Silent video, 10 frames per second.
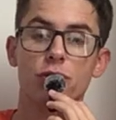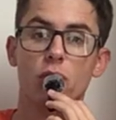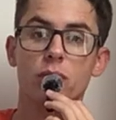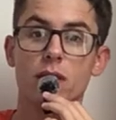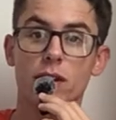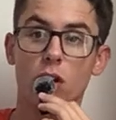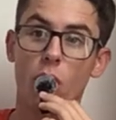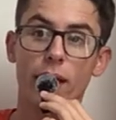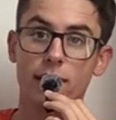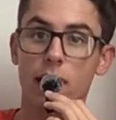It's not like,
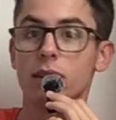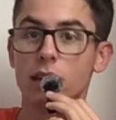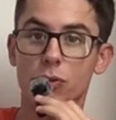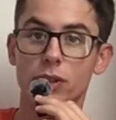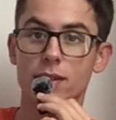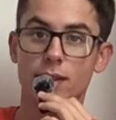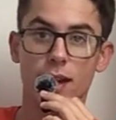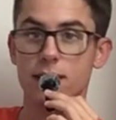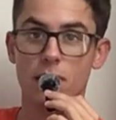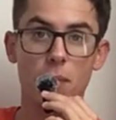oh, I got to leave with this
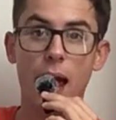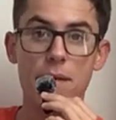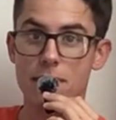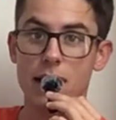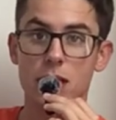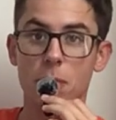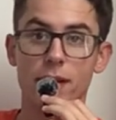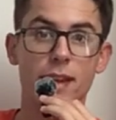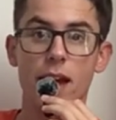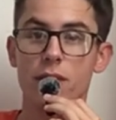guy. I'm 8
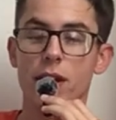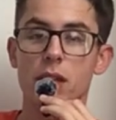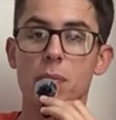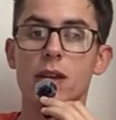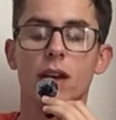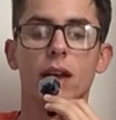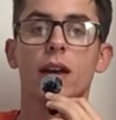spots ahead of ADP.